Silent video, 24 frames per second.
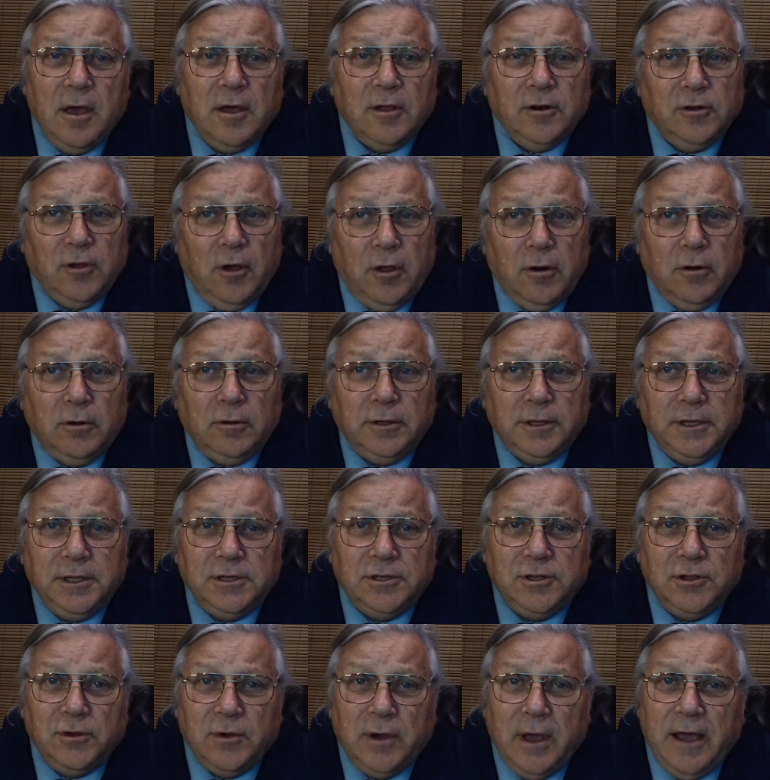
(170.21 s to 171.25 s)
Not only
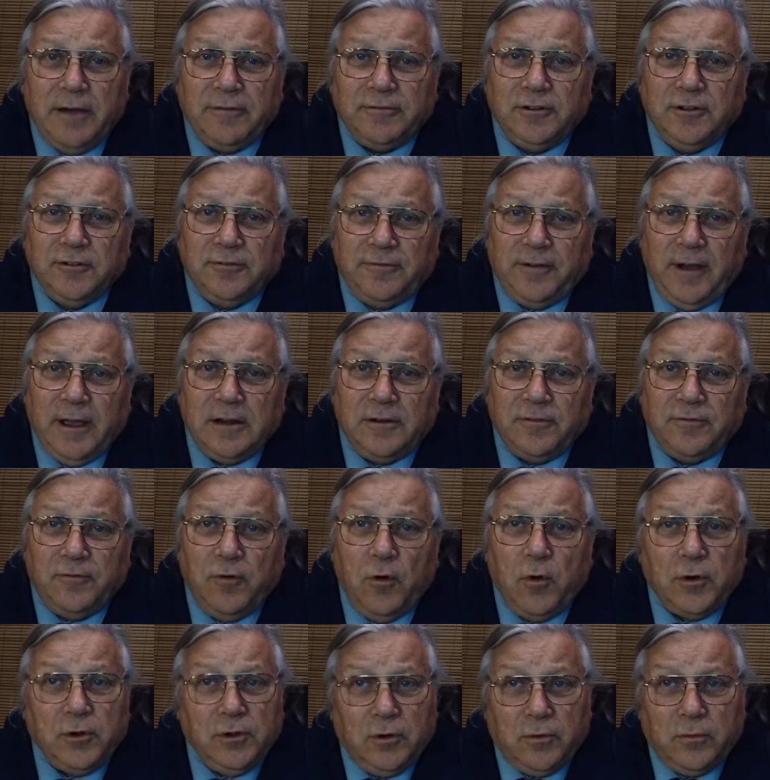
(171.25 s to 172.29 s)
do you have to fight
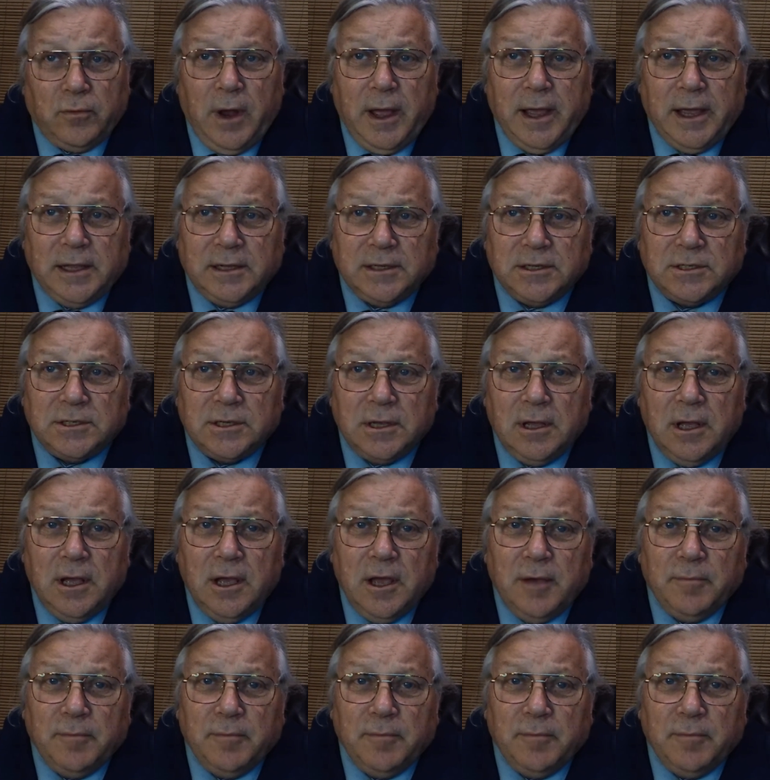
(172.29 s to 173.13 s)
for your rights,